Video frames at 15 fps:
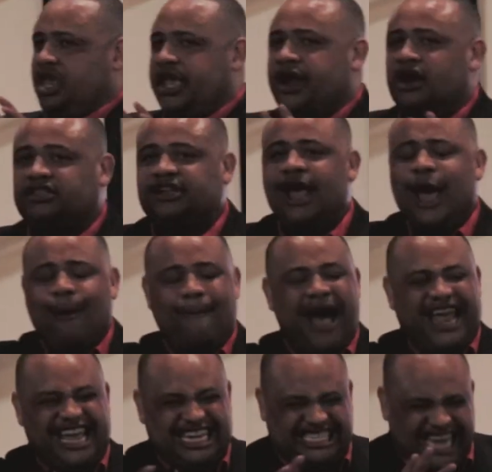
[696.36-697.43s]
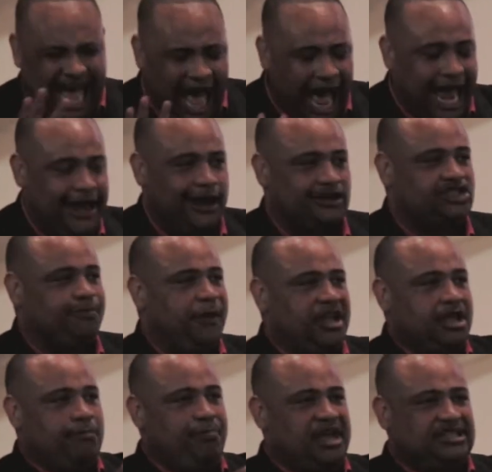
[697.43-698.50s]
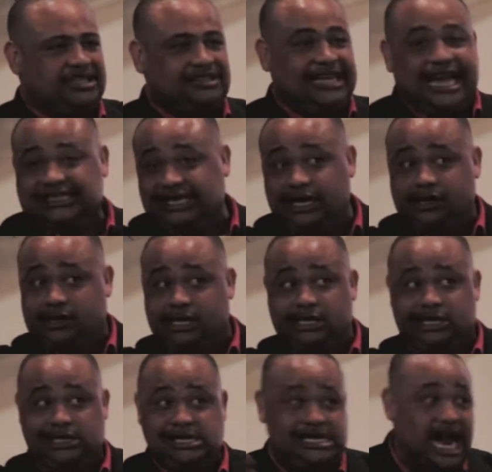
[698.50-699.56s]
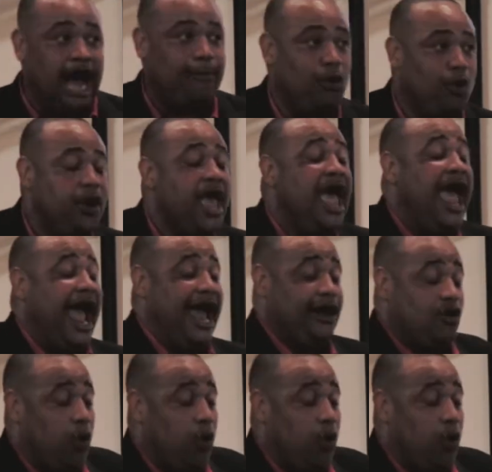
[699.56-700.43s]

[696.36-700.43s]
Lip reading: years, my entire speaking business has literally doubled and